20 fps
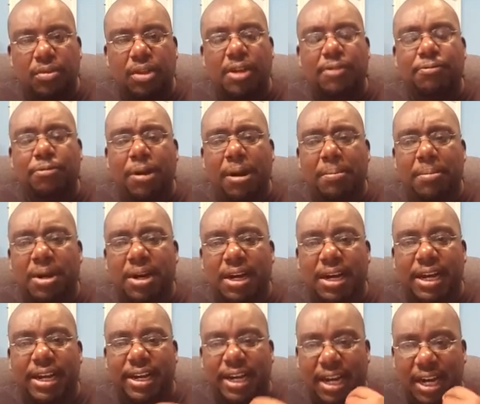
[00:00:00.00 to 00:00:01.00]
from
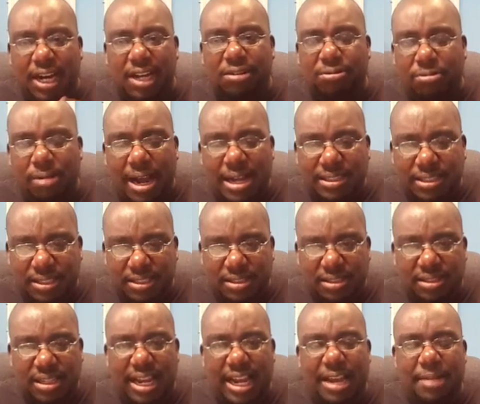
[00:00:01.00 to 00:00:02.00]
an unrighteous
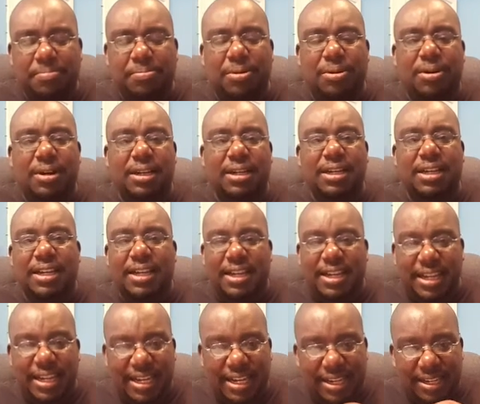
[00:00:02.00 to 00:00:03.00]
standpoint,
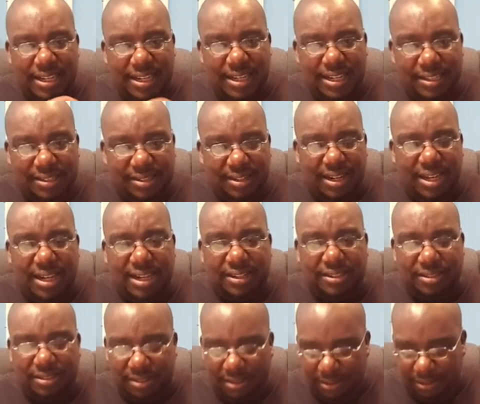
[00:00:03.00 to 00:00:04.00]
it is
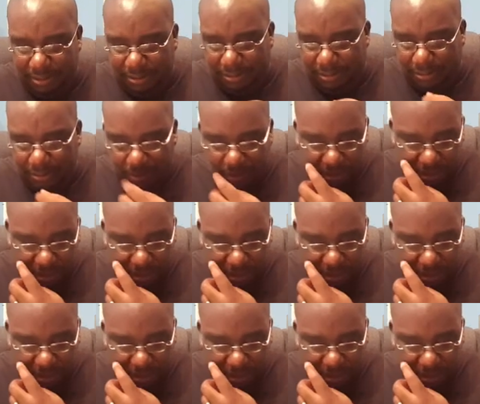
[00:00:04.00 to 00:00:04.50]
lust. You